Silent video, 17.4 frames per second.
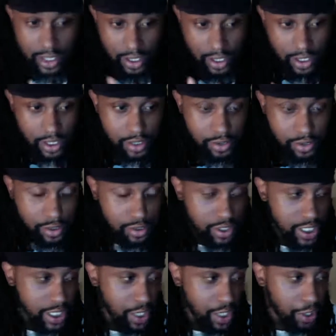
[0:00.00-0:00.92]
You're
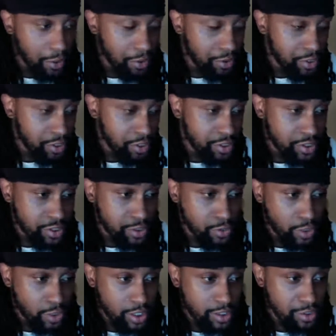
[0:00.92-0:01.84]
getting older, so you
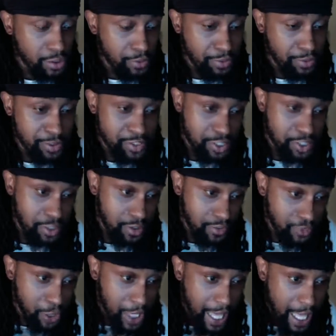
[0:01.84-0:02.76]
want to preserve
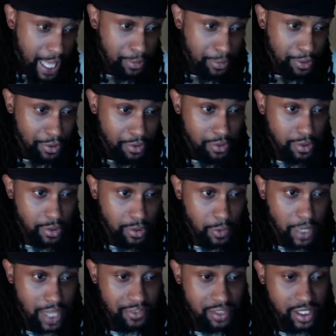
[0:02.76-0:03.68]
your capital
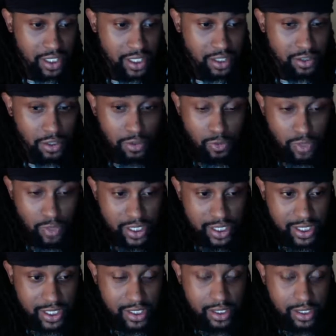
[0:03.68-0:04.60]
rather than
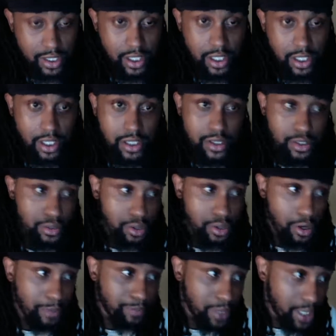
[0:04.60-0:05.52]
risk it. So
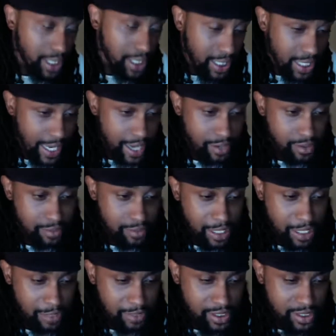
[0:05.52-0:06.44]
a bond ladder, it
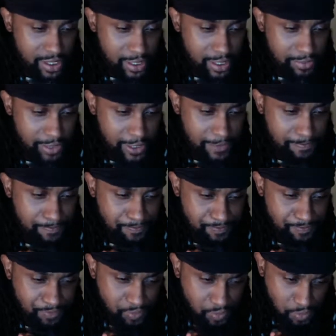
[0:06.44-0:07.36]
might be something.
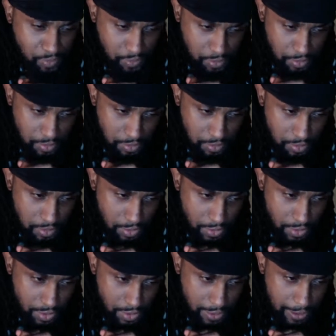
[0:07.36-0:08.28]

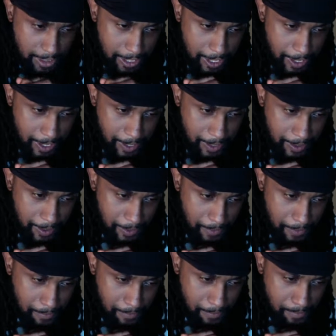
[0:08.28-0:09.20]

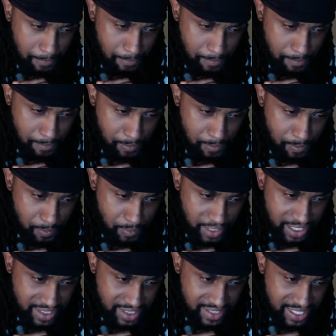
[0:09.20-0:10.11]
Um,
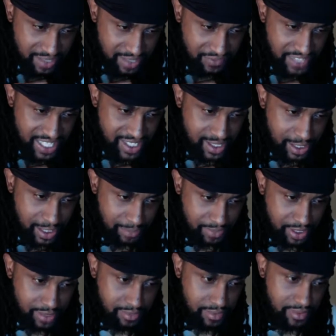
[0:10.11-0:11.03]
is that if that's
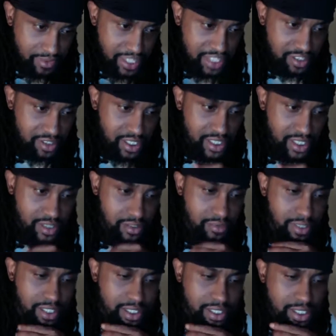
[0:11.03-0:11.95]
something that you're
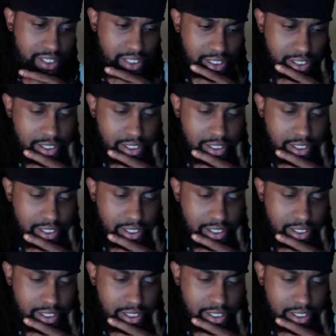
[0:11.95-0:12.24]
interested in?